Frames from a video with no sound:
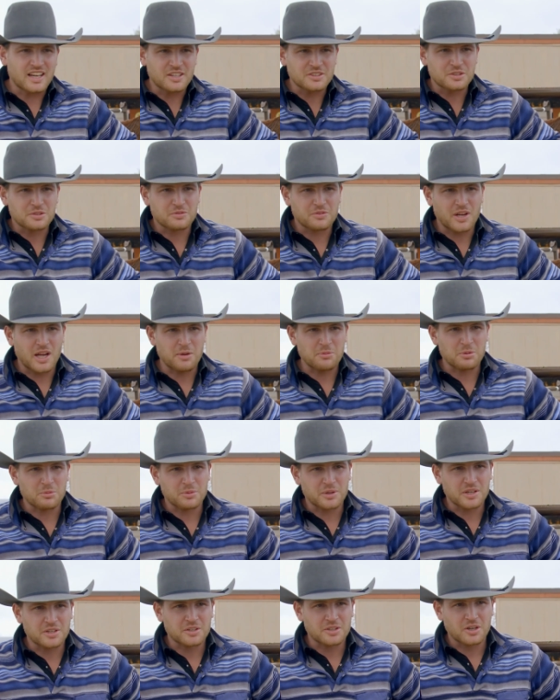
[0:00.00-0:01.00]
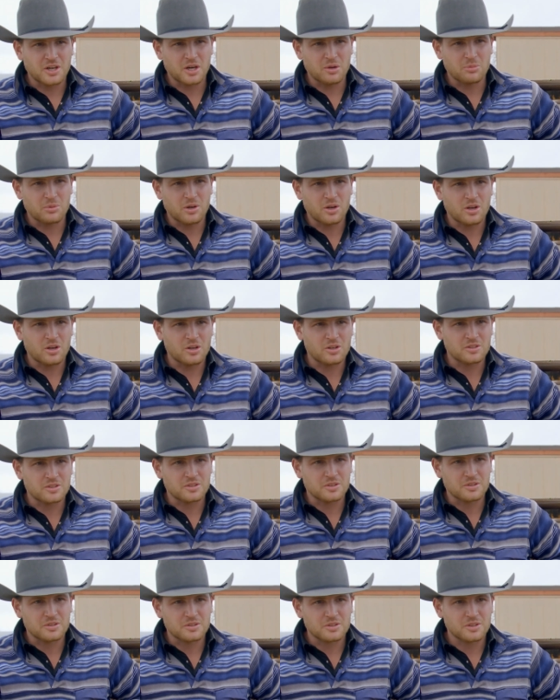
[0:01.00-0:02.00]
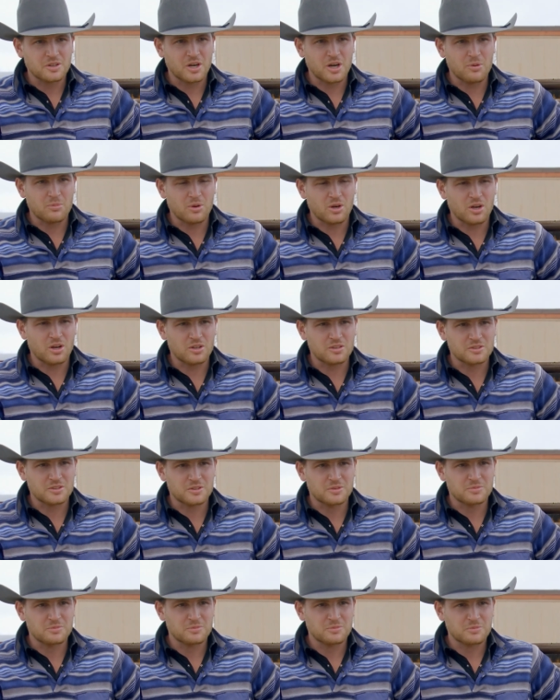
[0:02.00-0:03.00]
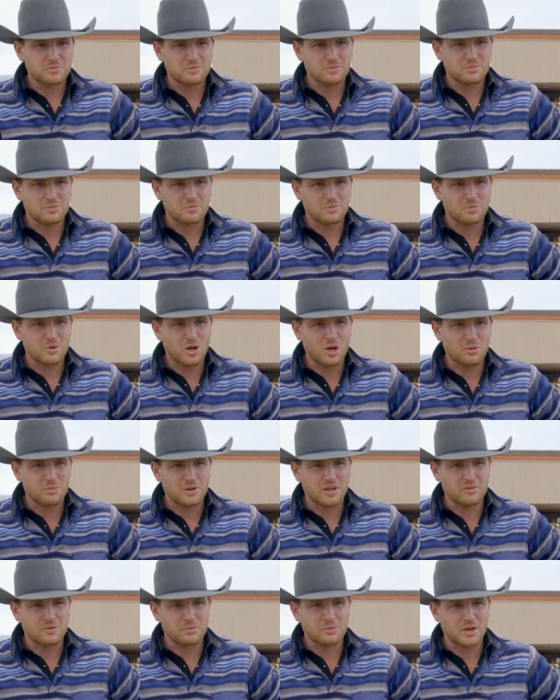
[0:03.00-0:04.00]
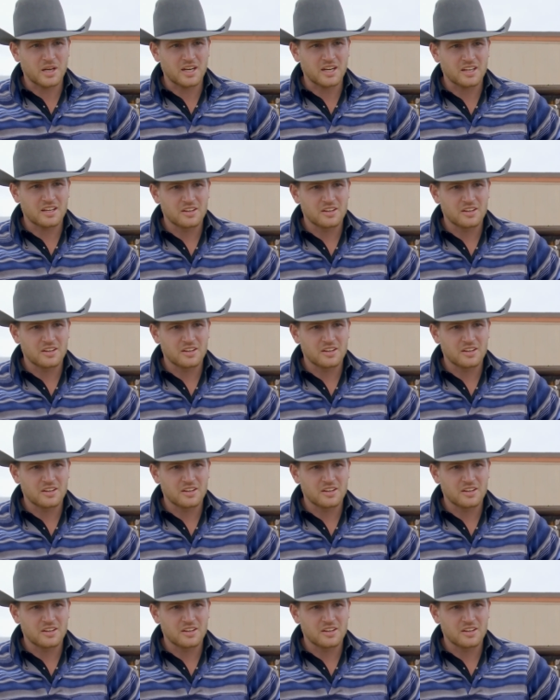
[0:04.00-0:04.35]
How's your family been? Your grandpa and your grandma and your mom and everybody?